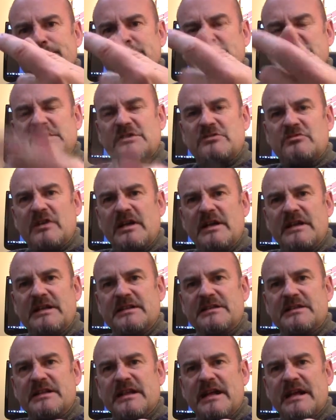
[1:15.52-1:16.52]
straight
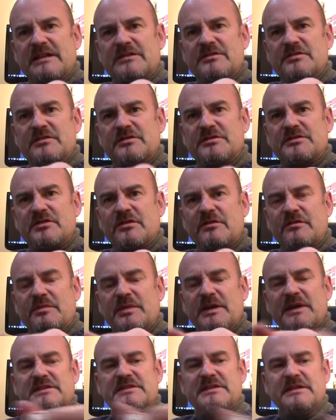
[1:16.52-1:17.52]
into that sort of soft
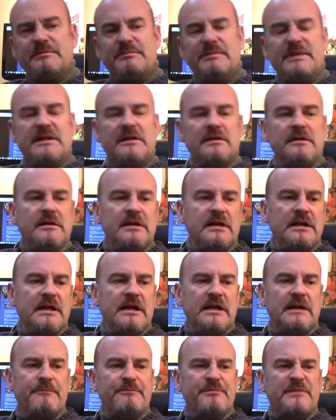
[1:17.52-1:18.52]
plastic middle,
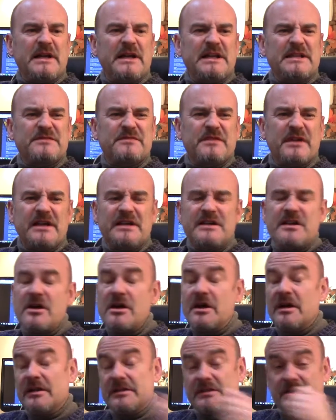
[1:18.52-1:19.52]
and it's
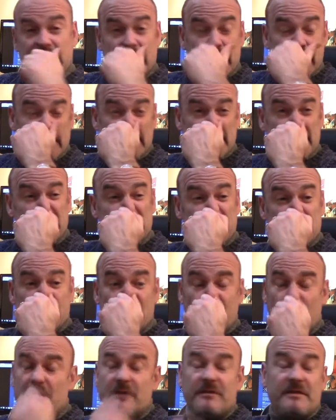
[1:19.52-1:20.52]
inert and
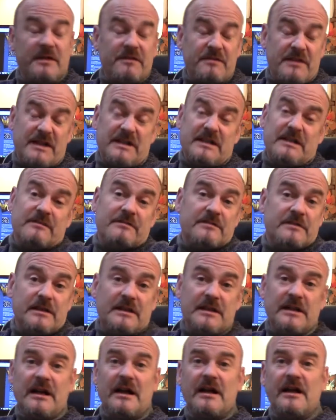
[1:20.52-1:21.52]
wonderfully effective.
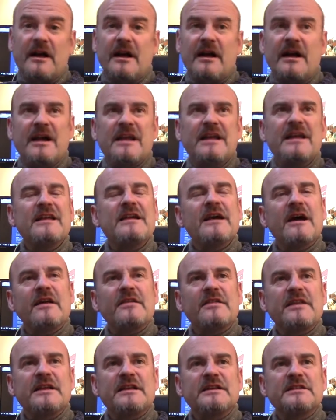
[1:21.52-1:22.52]
I
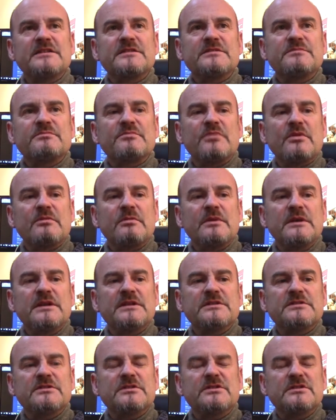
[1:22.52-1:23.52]
think it's probably
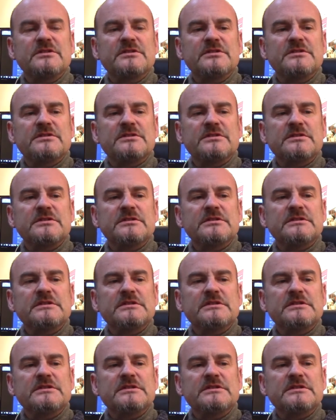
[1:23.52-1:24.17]
as good as